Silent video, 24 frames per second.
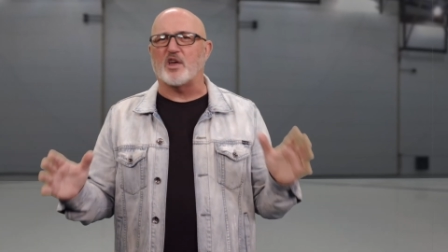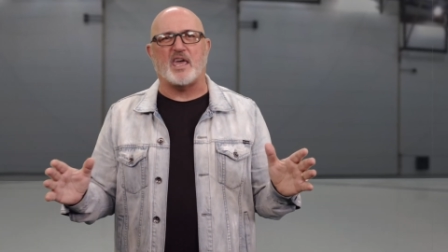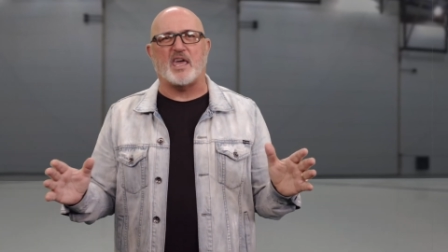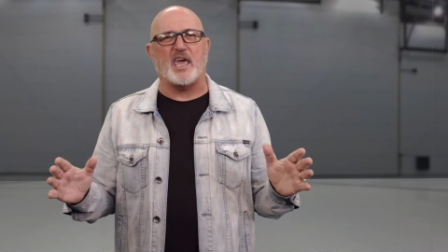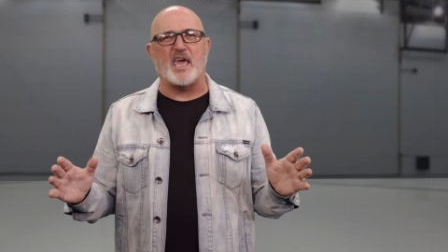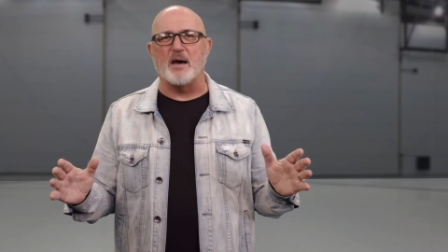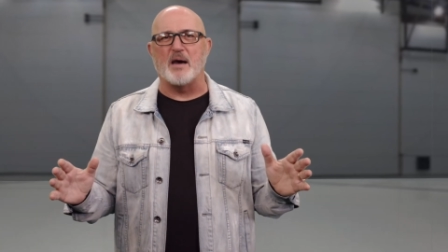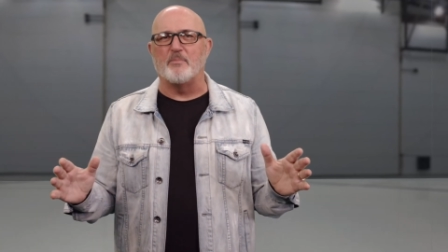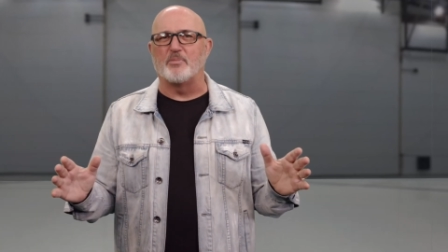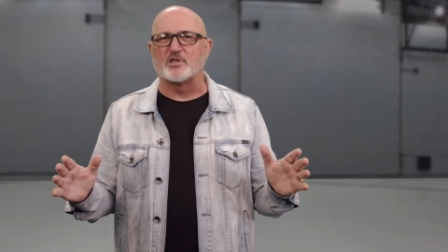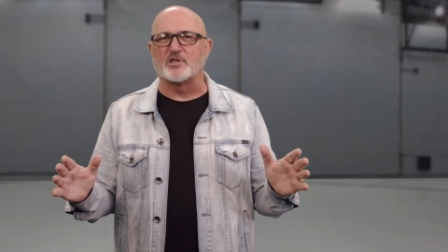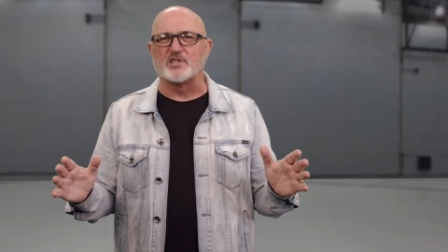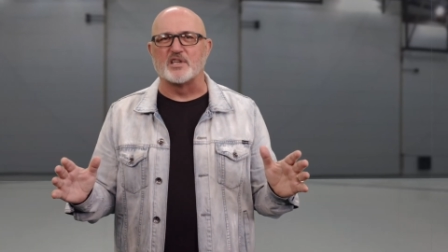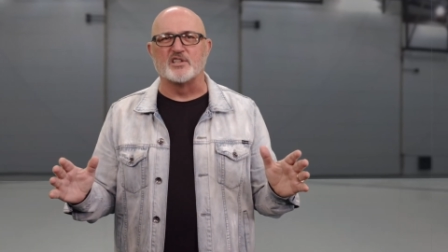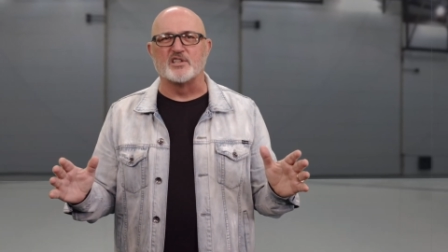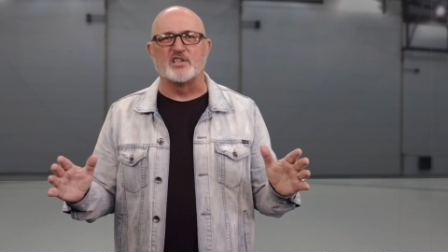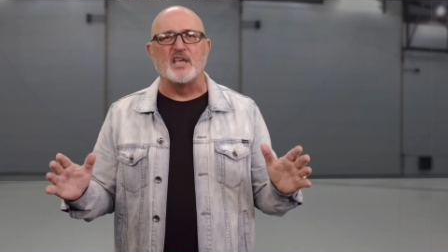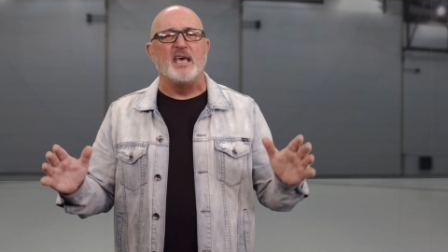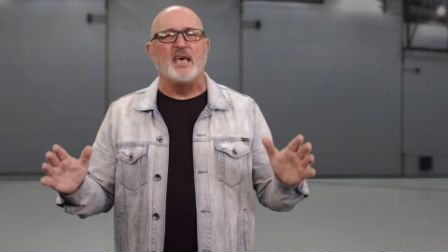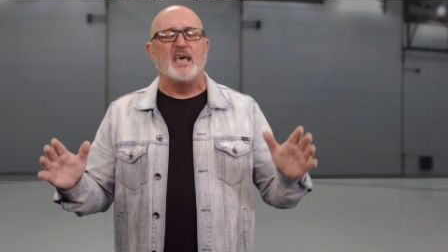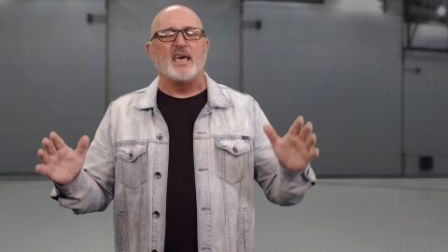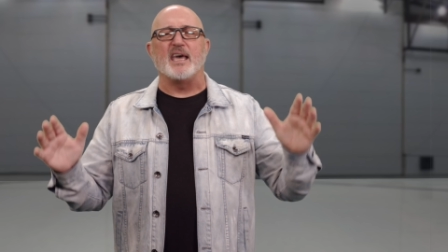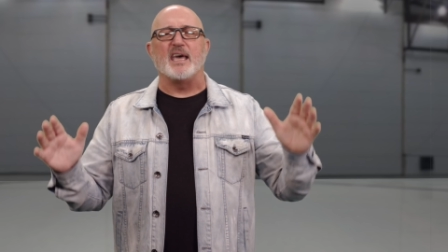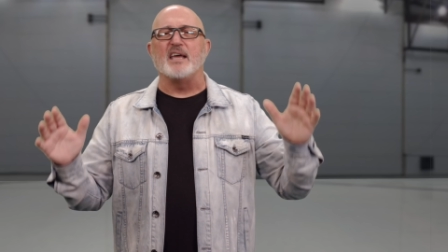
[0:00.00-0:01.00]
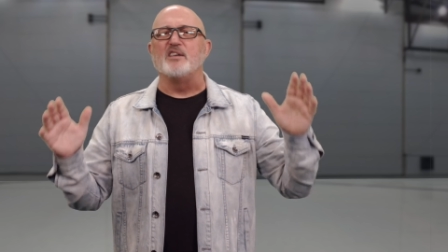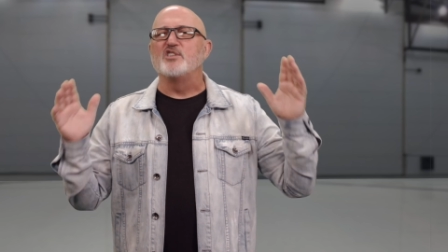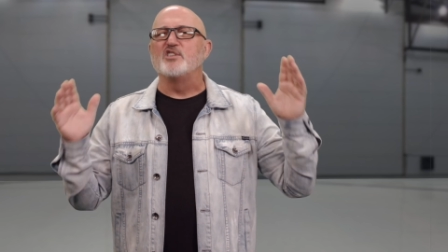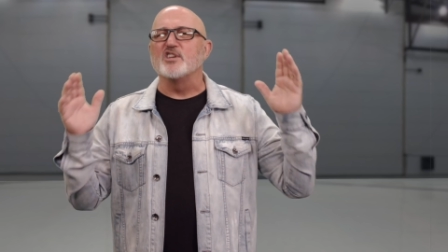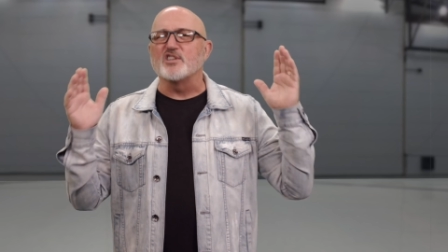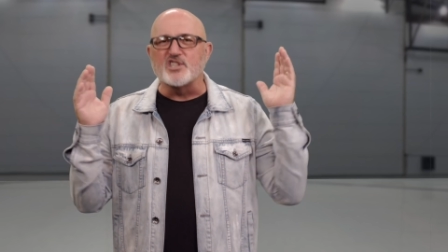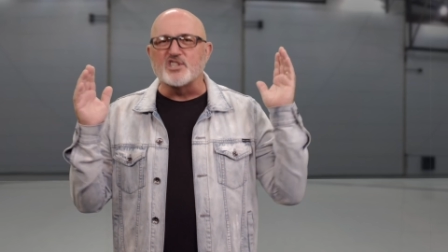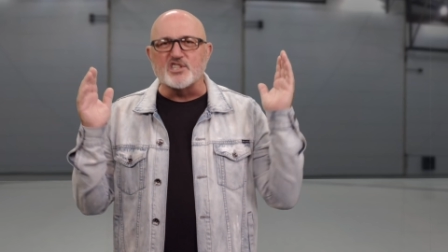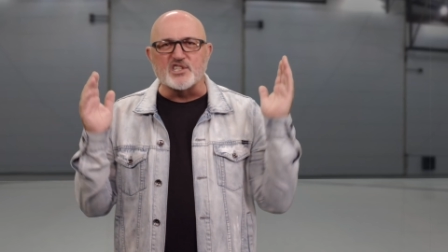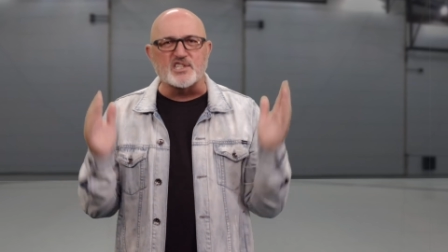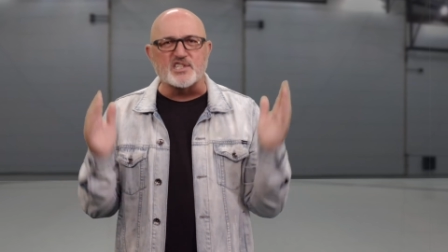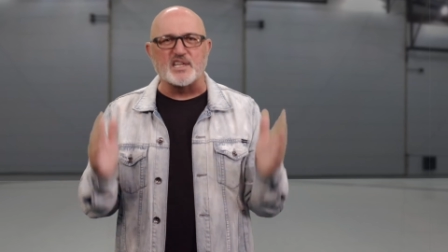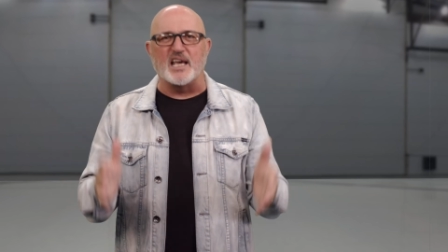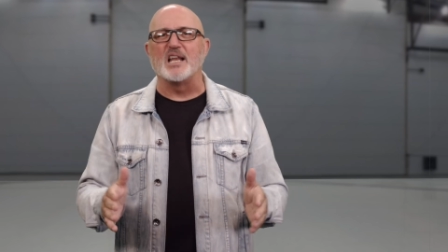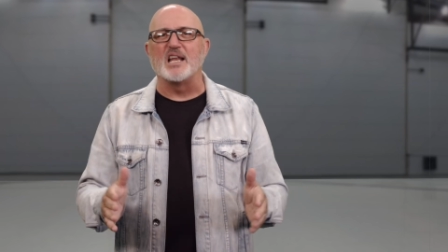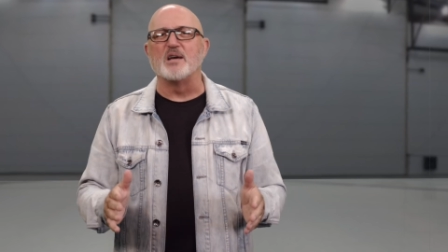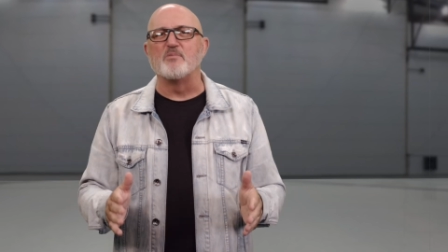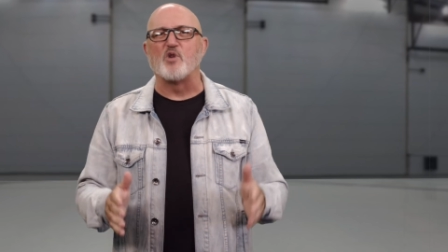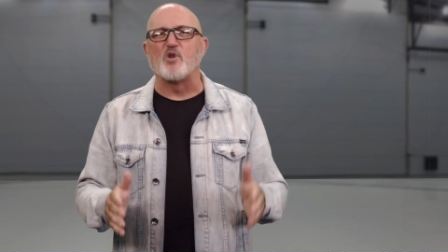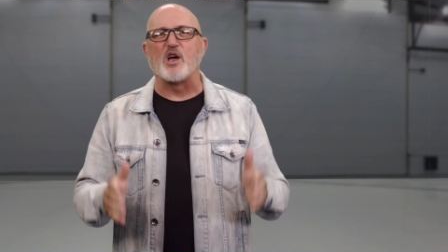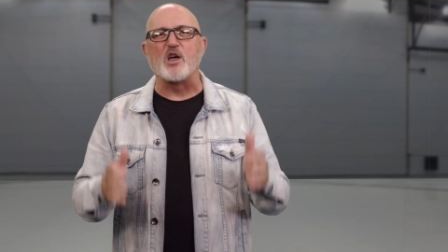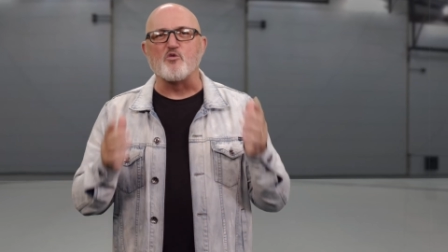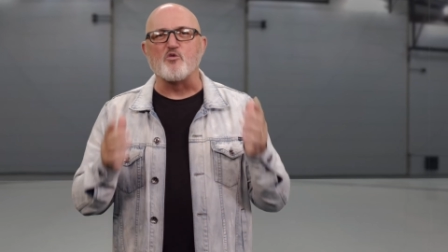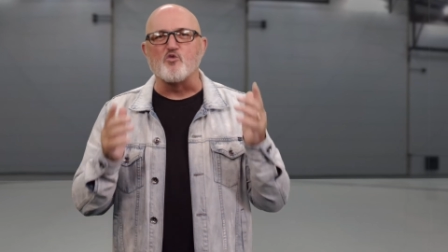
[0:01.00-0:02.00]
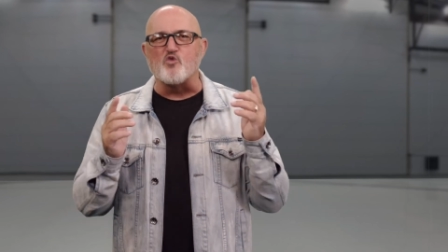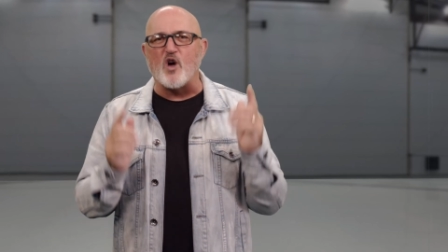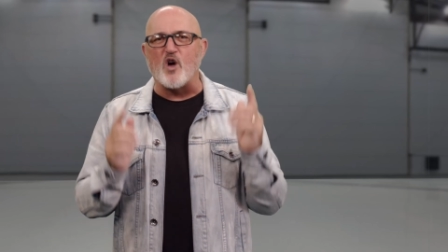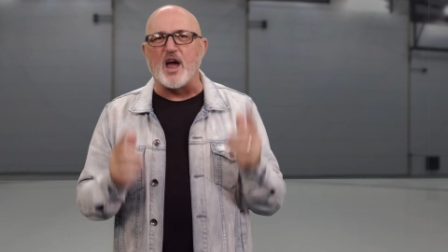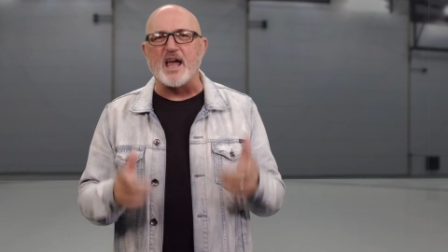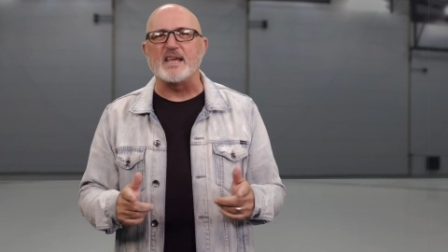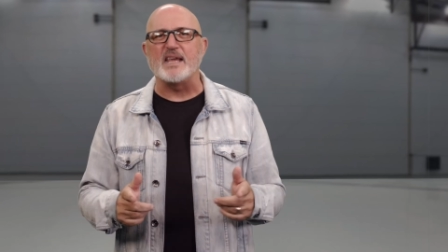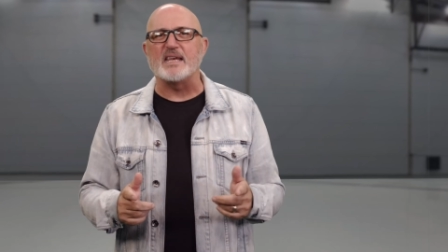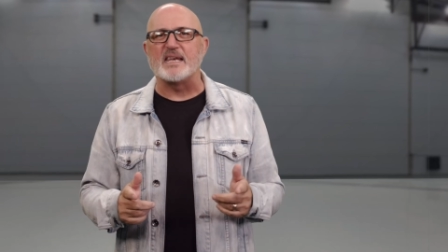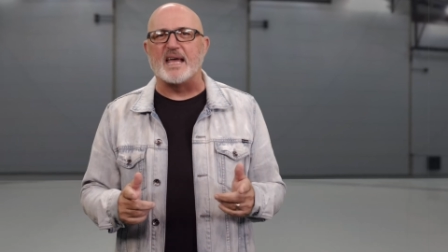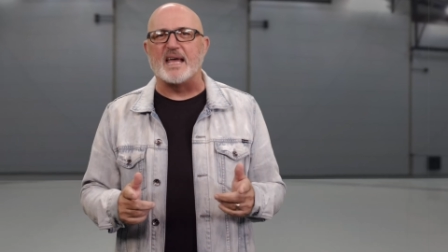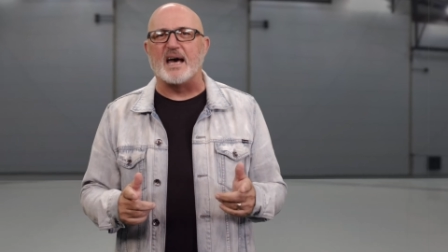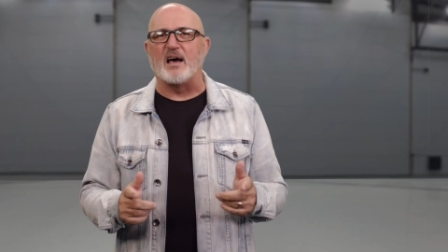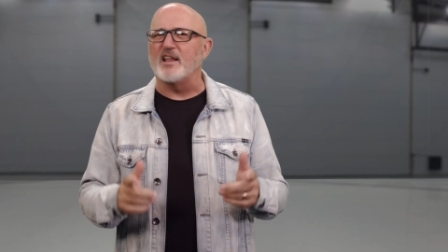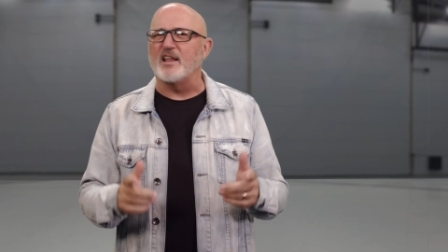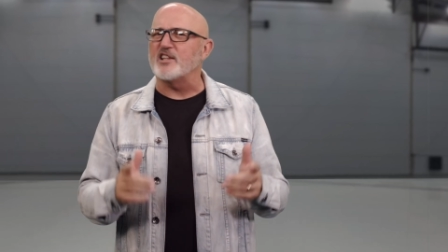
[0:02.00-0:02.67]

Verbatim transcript: campuses and just celebrate right now.